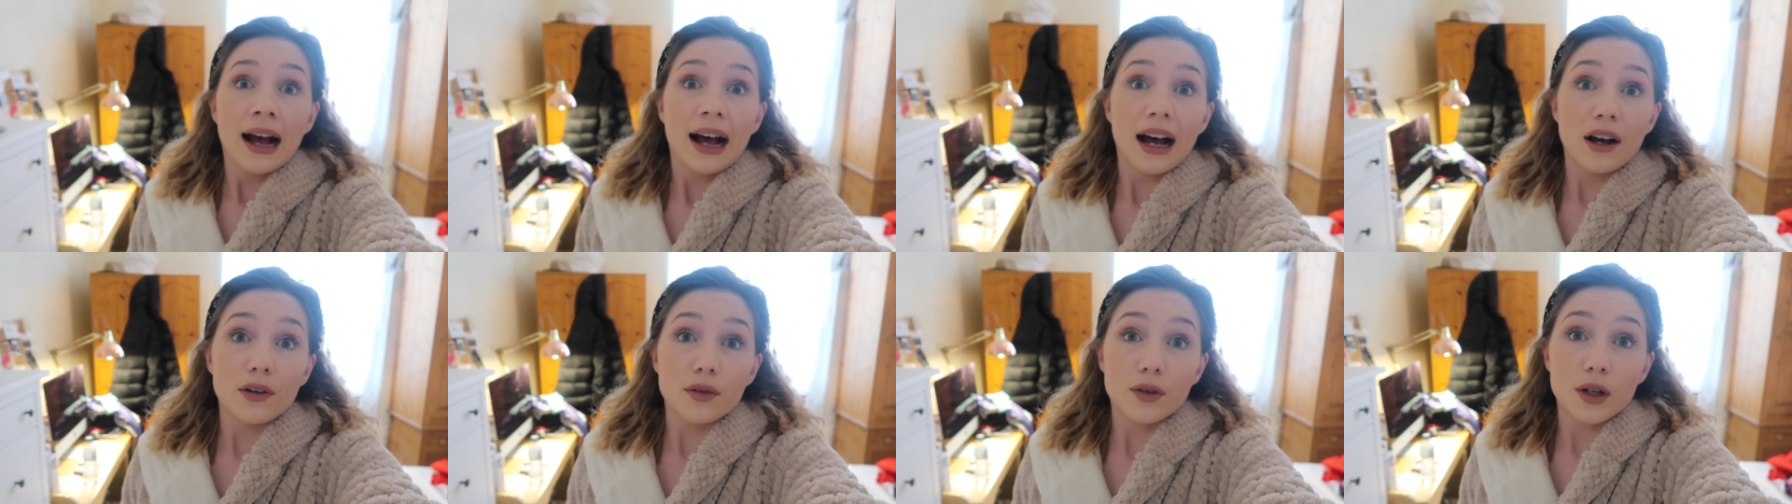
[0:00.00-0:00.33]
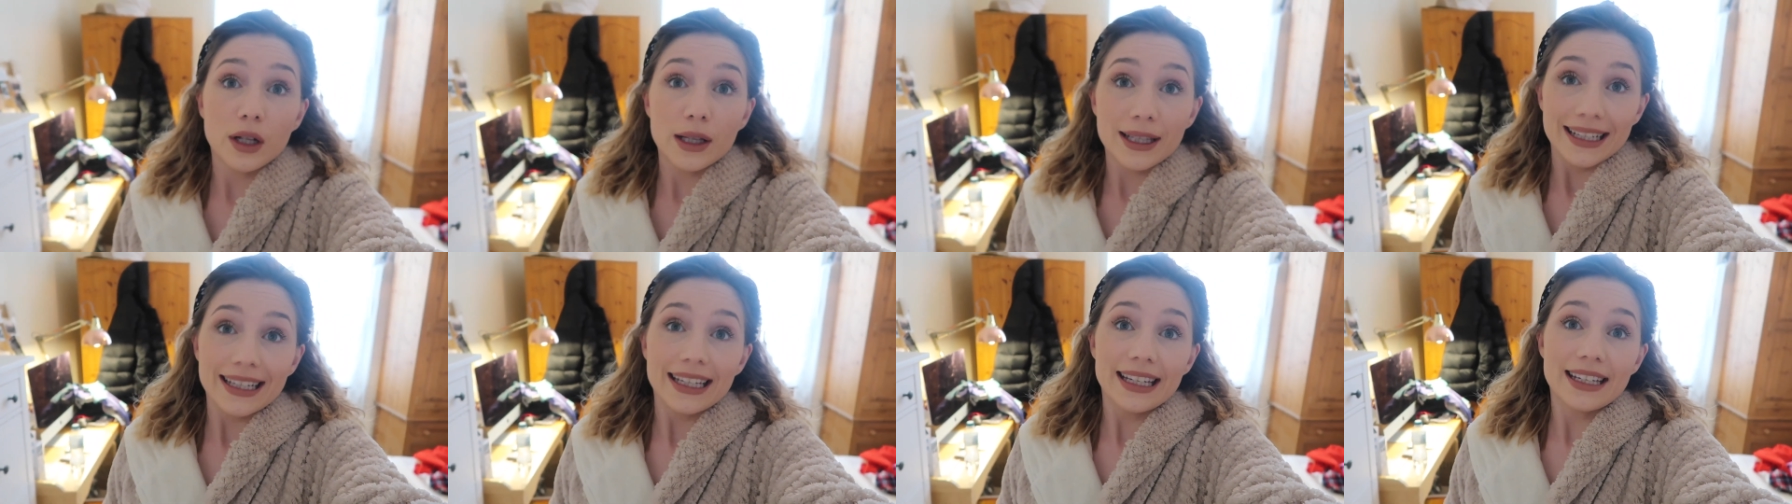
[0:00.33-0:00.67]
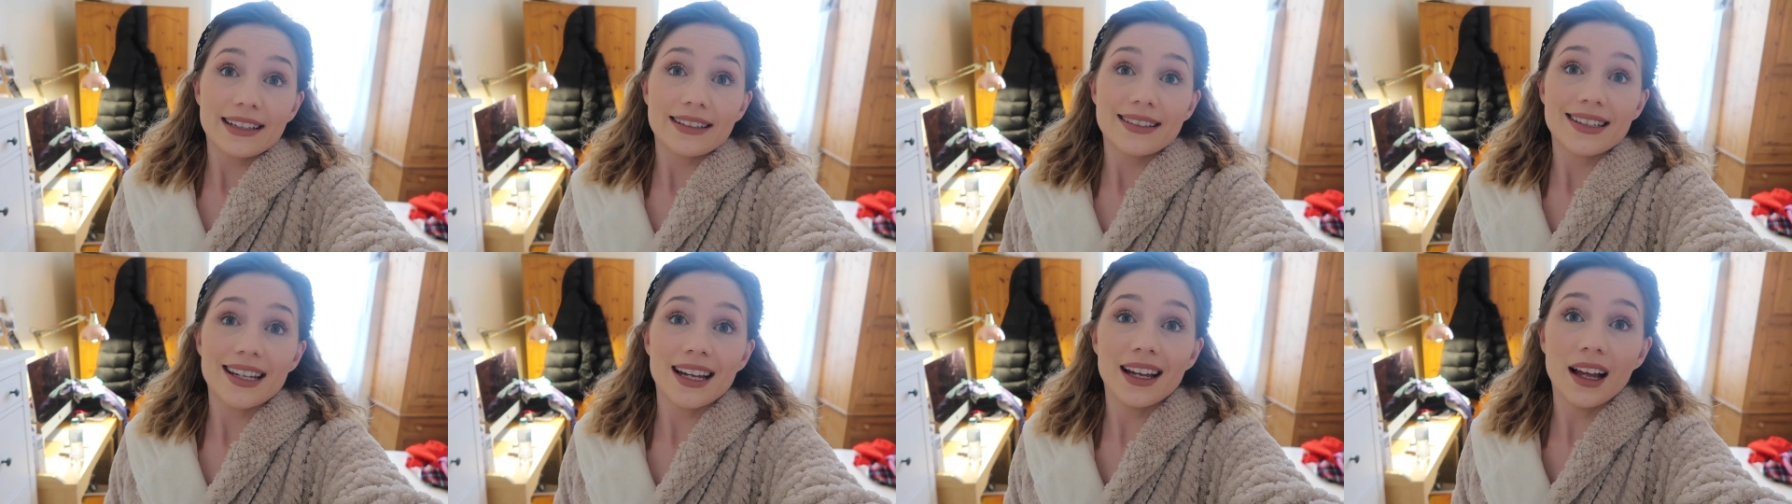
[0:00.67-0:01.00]
have
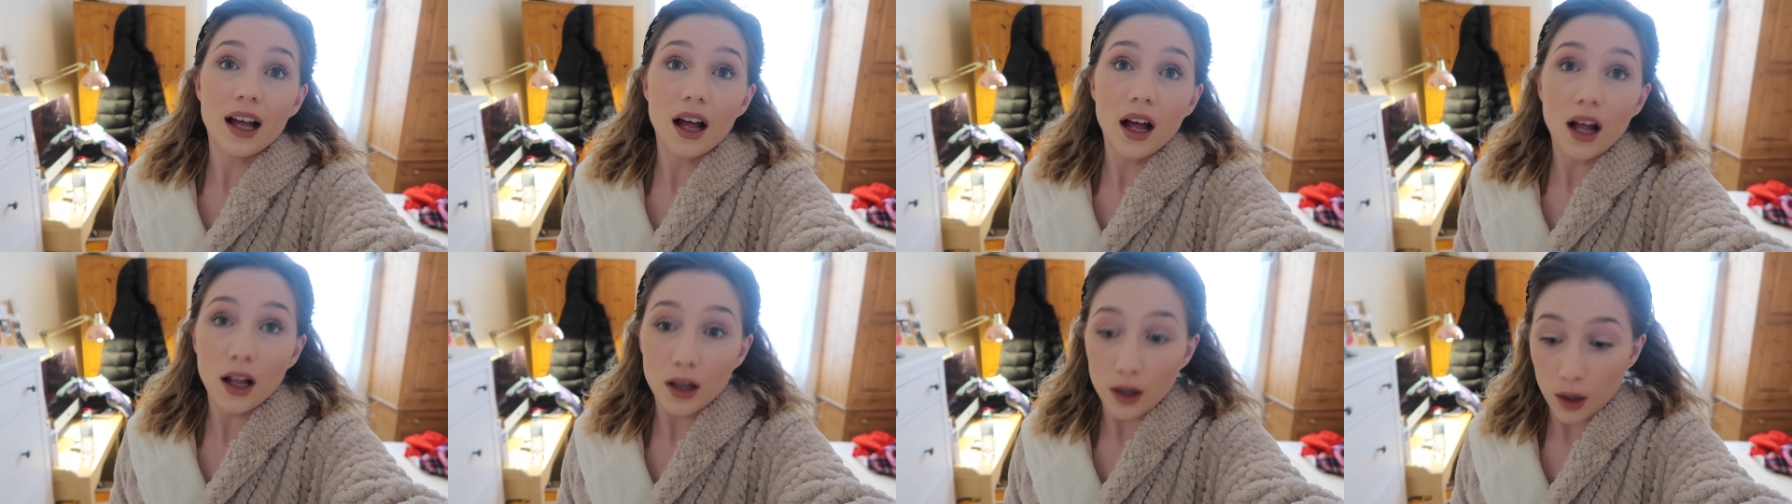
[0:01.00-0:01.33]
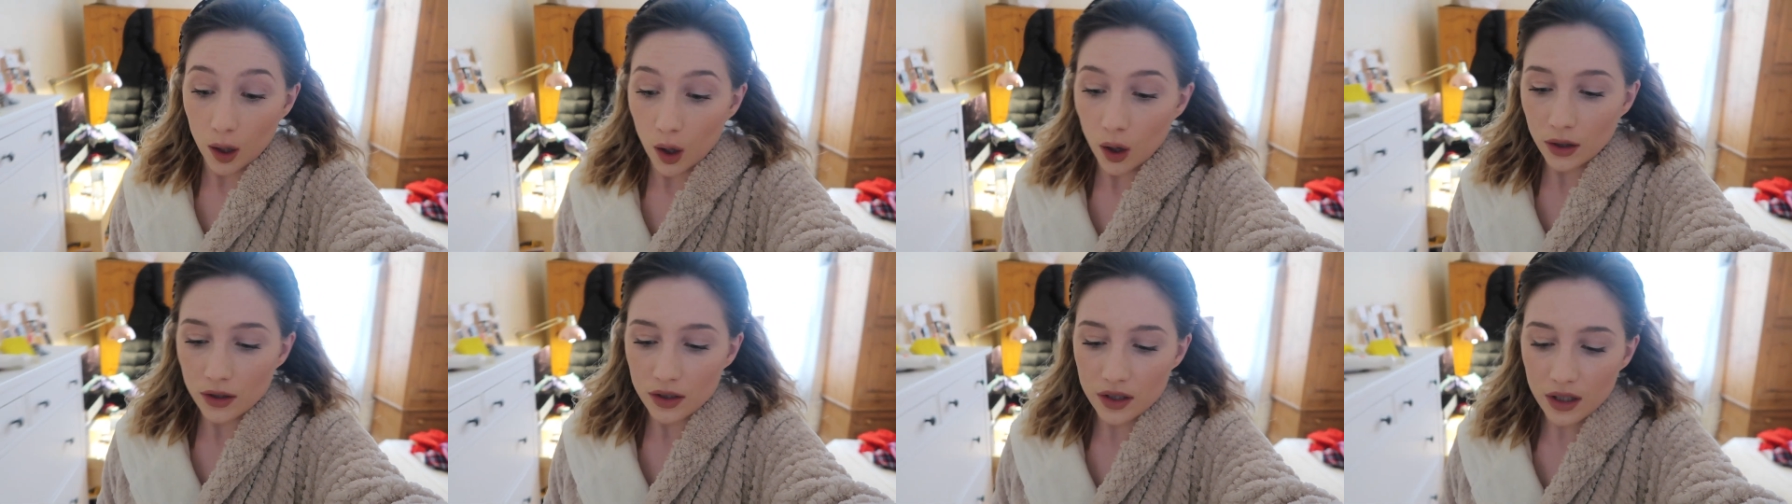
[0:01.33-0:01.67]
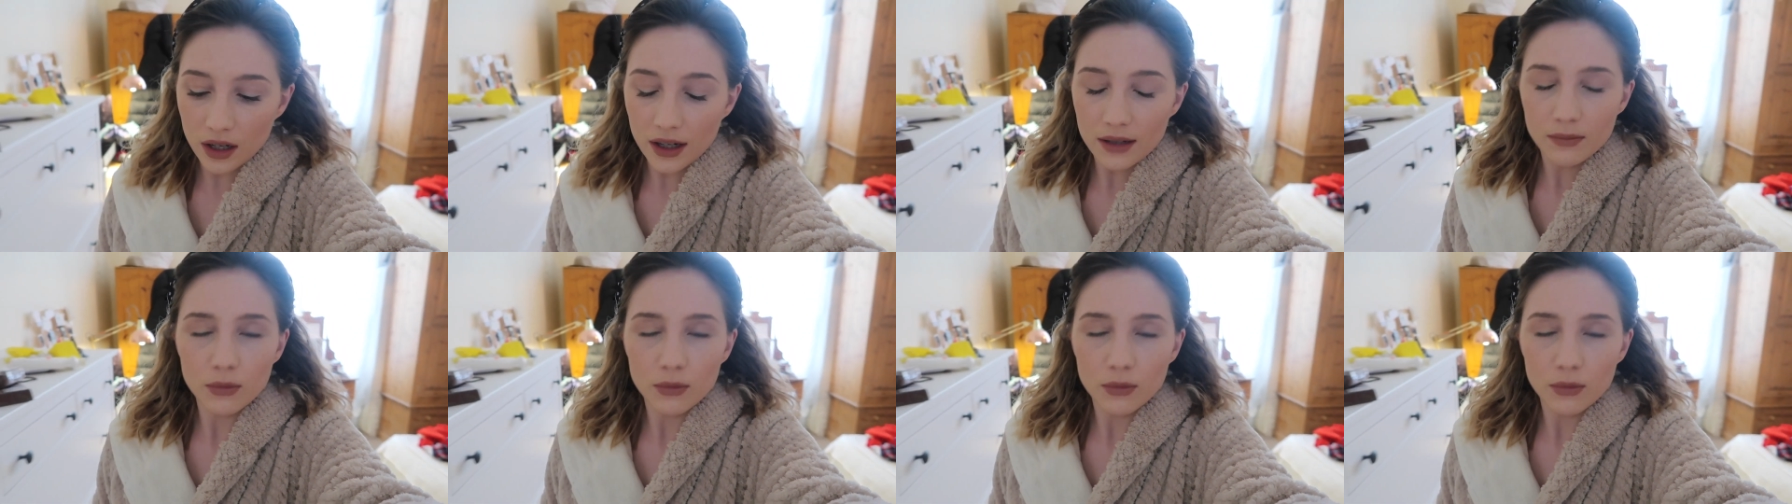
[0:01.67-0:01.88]
cleaned a lot.